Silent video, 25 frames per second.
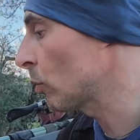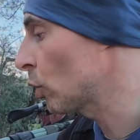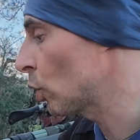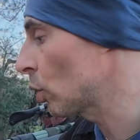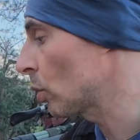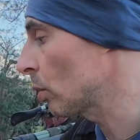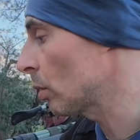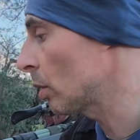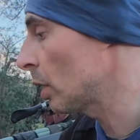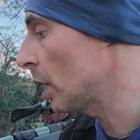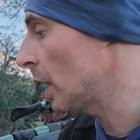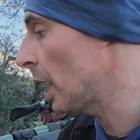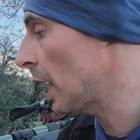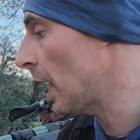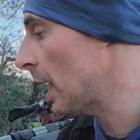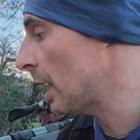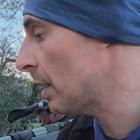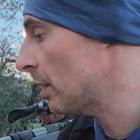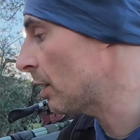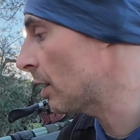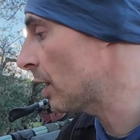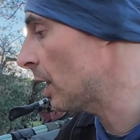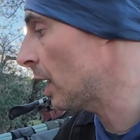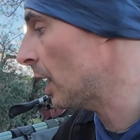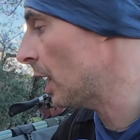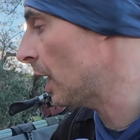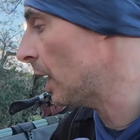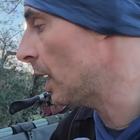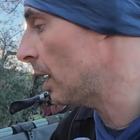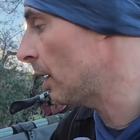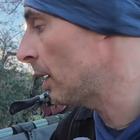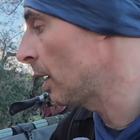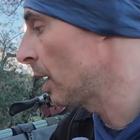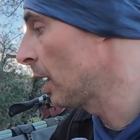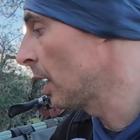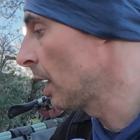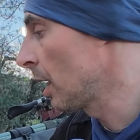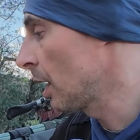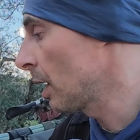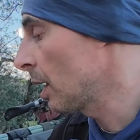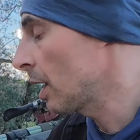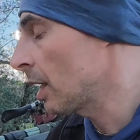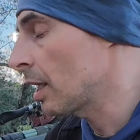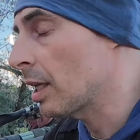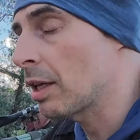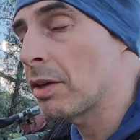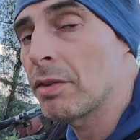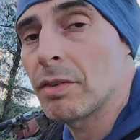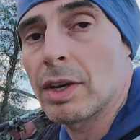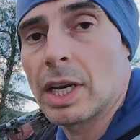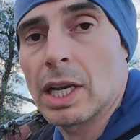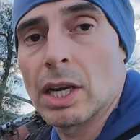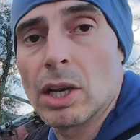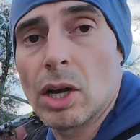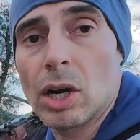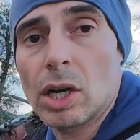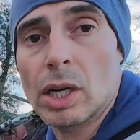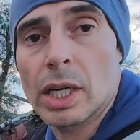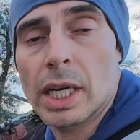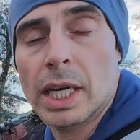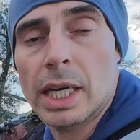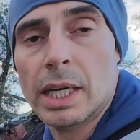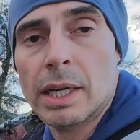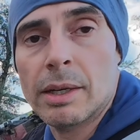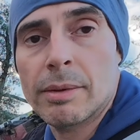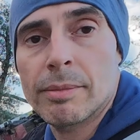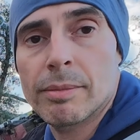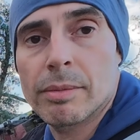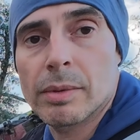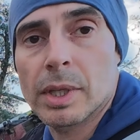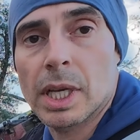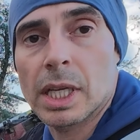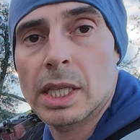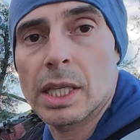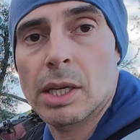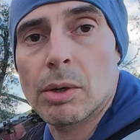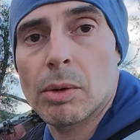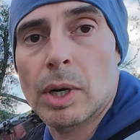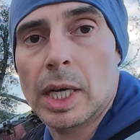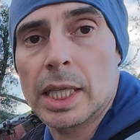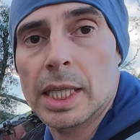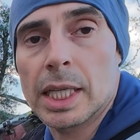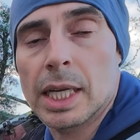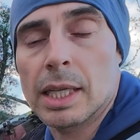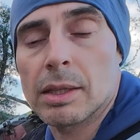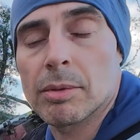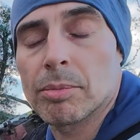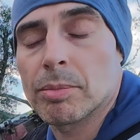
should last even longer than the one that